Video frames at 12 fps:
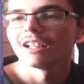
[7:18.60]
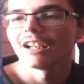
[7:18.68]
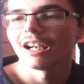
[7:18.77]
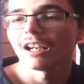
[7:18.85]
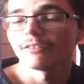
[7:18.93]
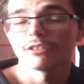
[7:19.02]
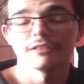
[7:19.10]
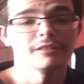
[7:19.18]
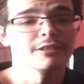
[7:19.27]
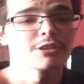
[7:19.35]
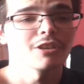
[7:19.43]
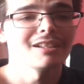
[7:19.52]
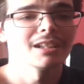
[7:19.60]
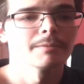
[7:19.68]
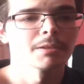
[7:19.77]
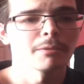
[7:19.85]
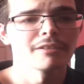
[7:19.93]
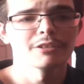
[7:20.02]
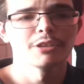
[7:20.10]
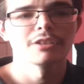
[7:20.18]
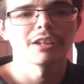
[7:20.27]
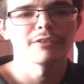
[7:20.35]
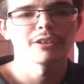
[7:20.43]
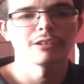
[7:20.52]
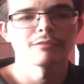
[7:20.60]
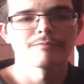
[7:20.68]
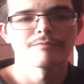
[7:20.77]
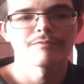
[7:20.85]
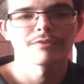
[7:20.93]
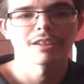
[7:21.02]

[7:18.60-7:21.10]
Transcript: I really, really enjoyed them. They weren't too difficult,